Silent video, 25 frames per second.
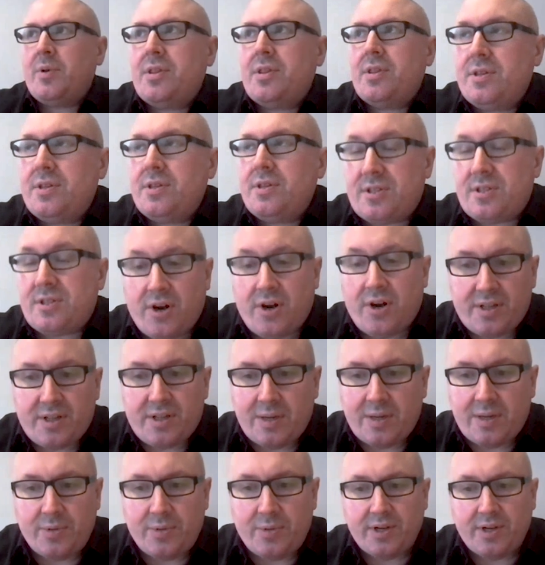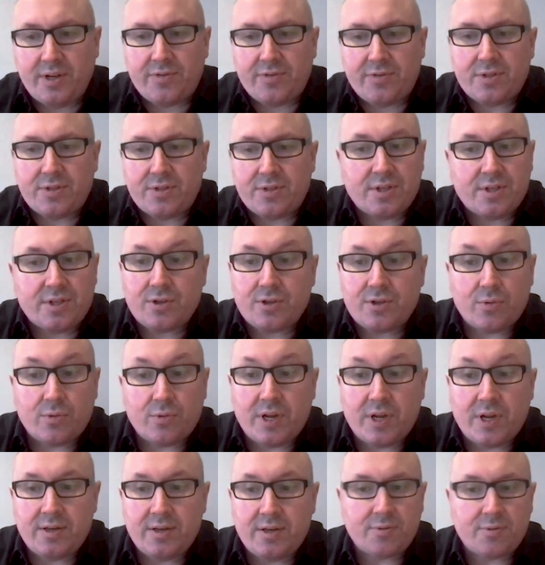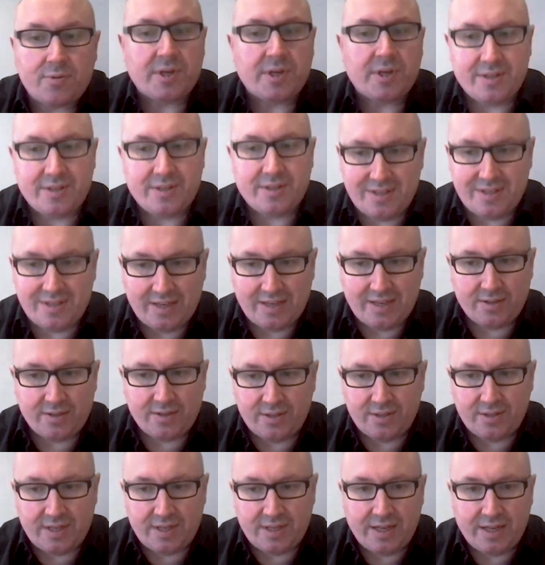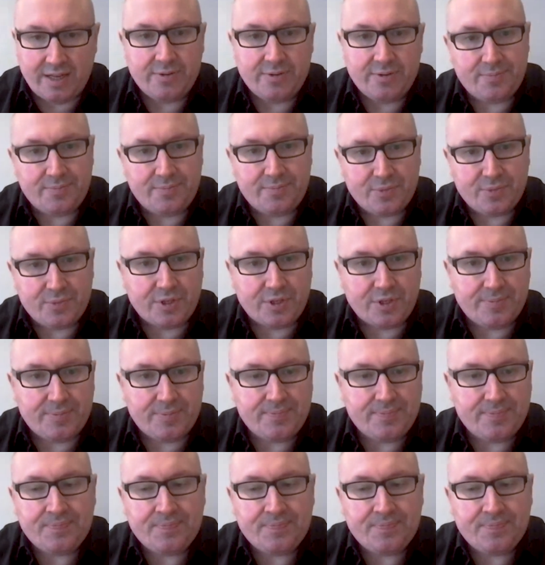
I mean, the starting library diversity is already greater than 10 to the 10, right?